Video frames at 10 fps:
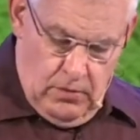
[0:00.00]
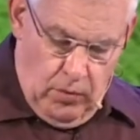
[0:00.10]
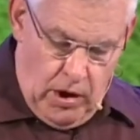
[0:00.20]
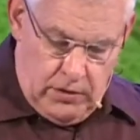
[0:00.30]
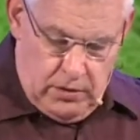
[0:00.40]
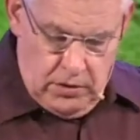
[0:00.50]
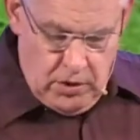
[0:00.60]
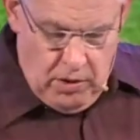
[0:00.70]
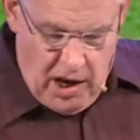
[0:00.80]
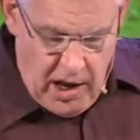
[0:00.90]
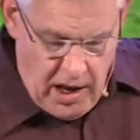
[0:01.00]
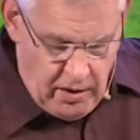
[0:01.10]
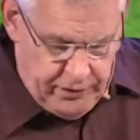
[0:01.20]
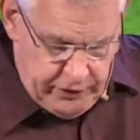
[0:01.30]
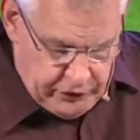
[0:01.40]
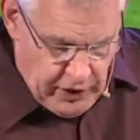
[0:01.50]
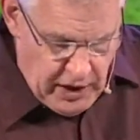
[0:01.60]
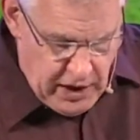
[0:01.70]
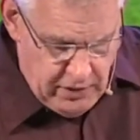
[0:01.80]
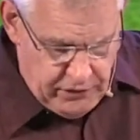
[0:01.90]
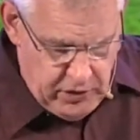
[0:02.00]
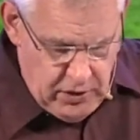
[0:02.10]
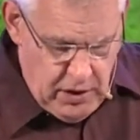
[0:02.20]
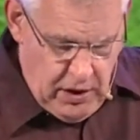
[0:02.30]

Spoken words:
What do I have saved